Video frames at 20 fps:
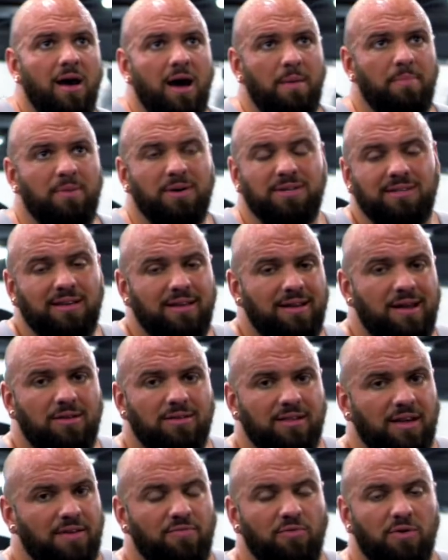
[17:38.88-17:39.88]
I bust that out
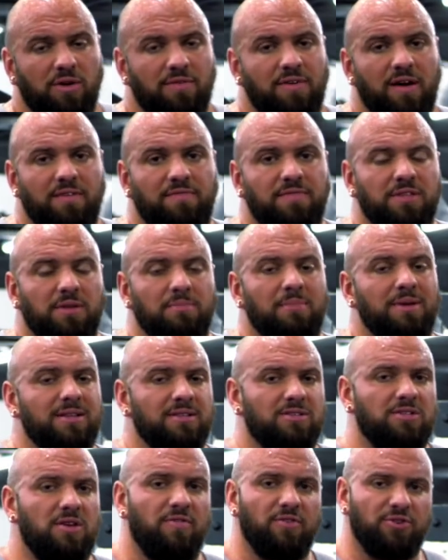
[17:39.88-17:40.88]
in like 45, 50
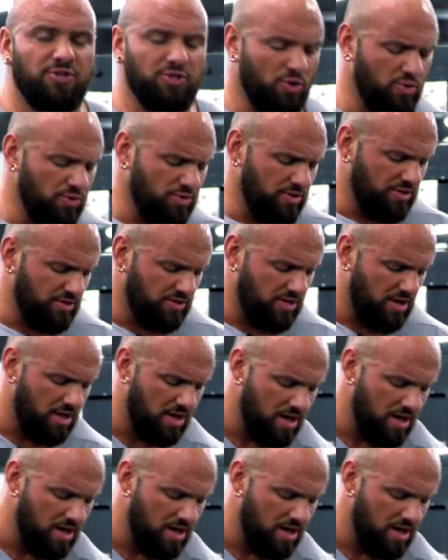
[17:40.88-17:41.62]
minutes. The shoulders,